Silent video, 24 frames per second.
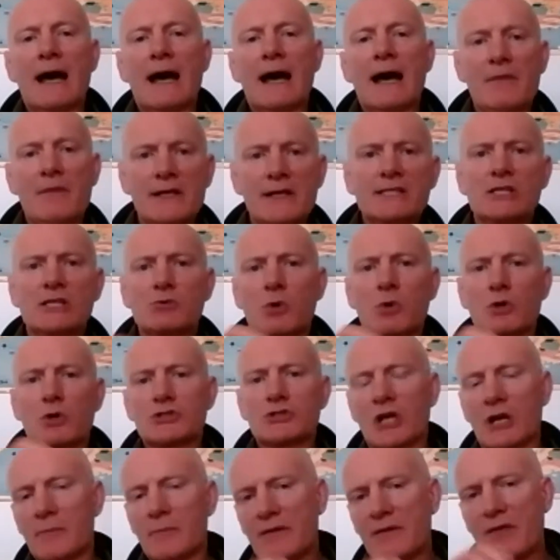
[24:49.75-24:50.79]
And this is what's
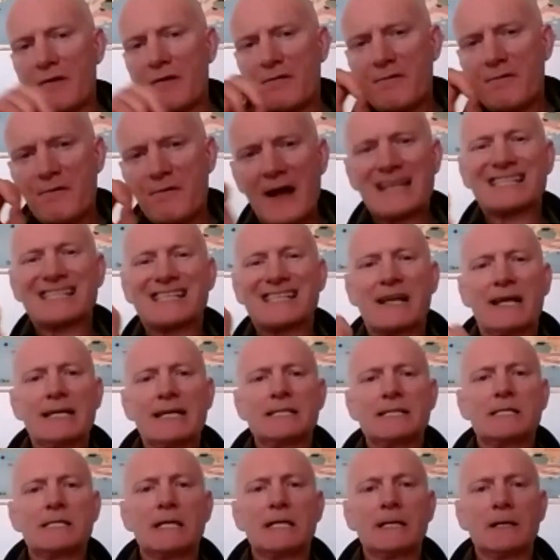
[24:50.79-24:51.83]
going to be the
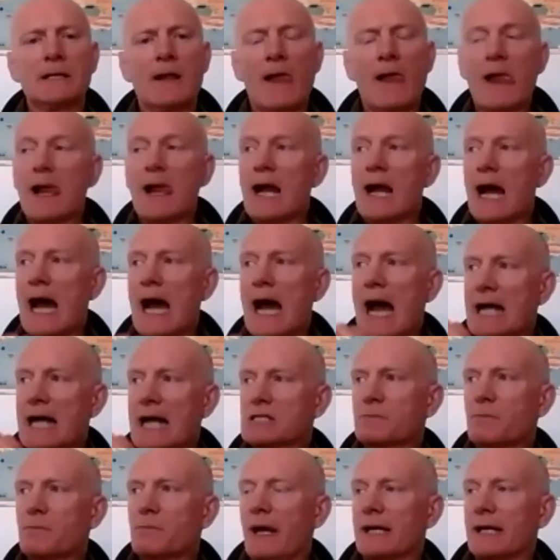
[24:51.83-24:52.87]
fascinating
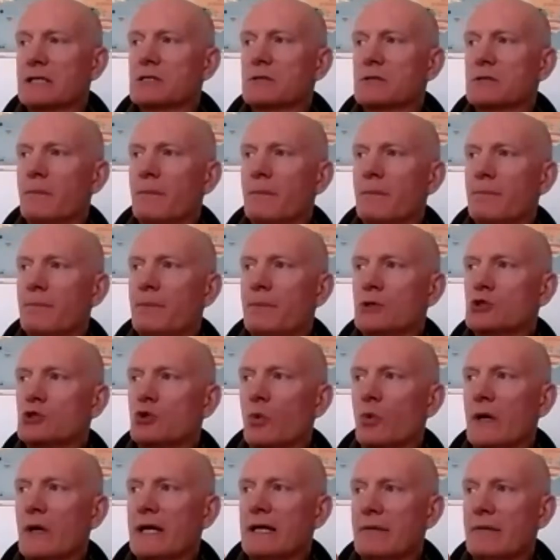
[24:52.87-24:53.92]
aspects
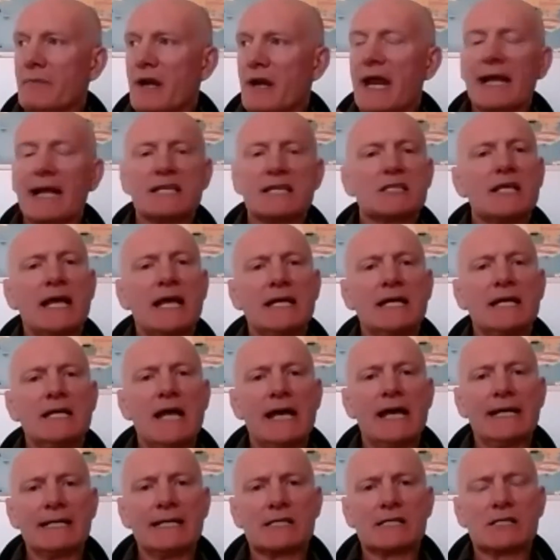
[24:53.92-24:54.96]
between in the next 10
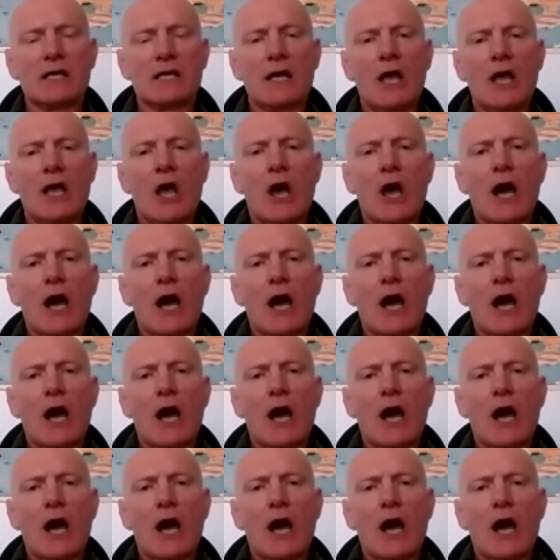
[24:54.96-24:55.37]
days.